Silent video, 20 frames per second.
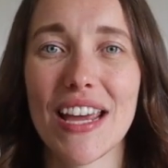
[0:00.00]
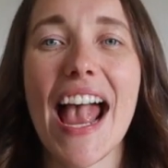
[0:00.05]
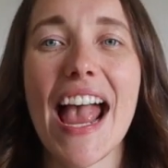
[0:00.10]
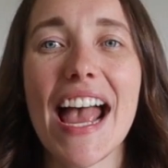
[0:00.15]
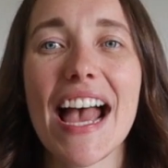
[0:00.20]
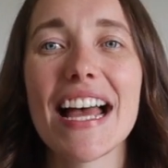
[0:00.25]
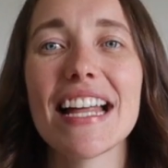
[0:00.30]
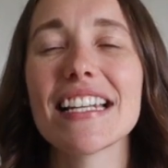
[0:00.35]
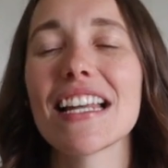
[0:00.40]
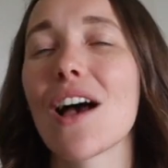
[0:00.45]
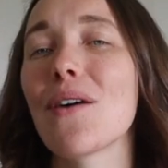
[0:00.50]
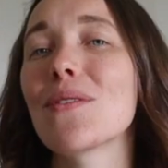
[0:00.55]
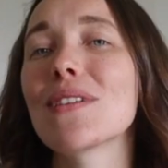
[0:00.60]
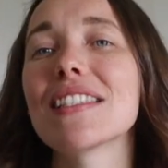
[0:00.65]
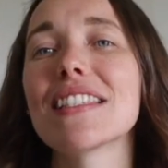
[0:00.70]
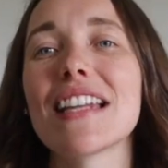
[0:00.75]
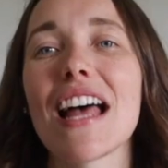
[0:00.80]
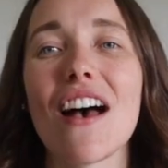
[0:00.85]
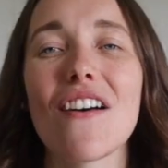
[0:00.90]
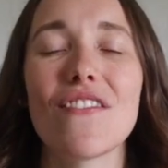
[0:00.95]
and I was
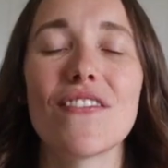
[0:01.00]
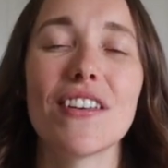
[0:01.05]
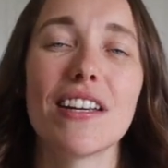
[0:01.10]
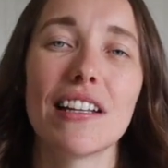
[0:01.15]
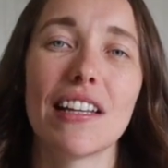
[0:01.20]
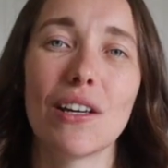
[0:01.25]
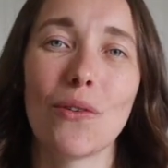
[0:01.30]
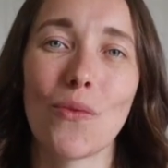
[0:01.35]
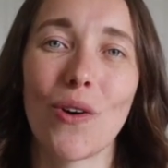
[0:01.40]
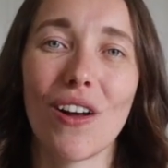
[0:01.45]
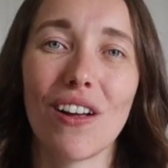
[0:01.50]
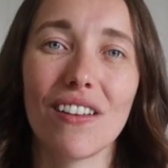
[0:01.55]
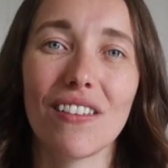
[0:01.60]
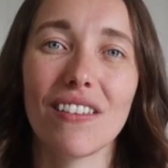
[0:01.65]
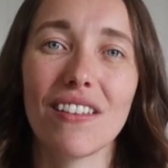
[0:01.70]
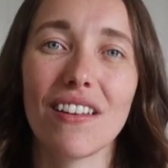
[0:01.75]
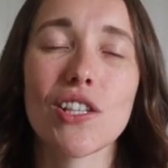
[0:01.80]
not feeling well.